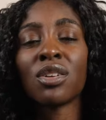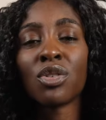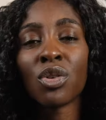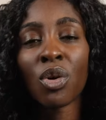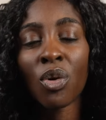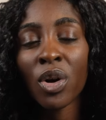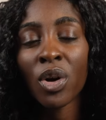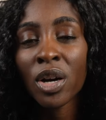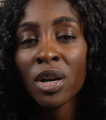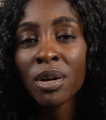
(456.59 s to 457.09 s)

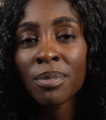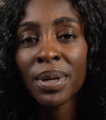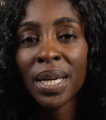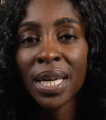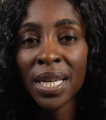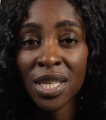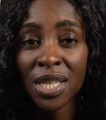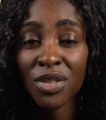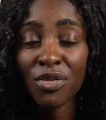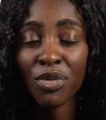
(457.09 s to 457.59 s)
norm
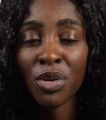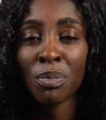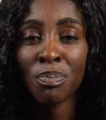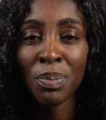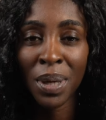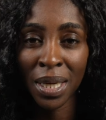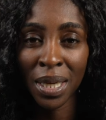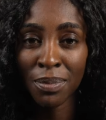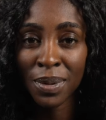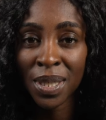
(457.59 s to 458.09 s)
is for
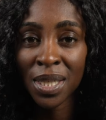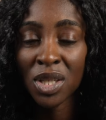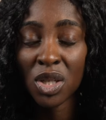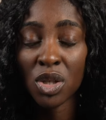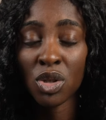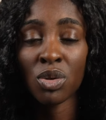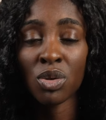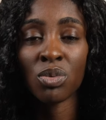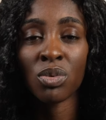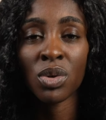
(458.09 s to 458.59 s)
babies
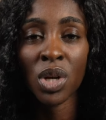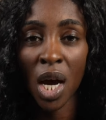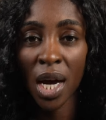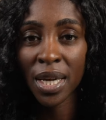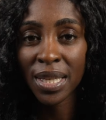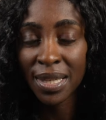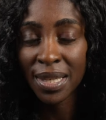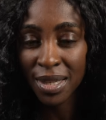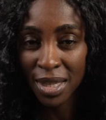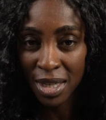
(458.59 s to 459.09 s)
to
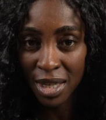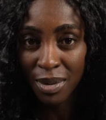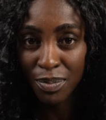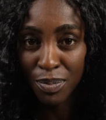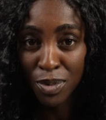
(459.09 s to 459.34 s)
not sleep.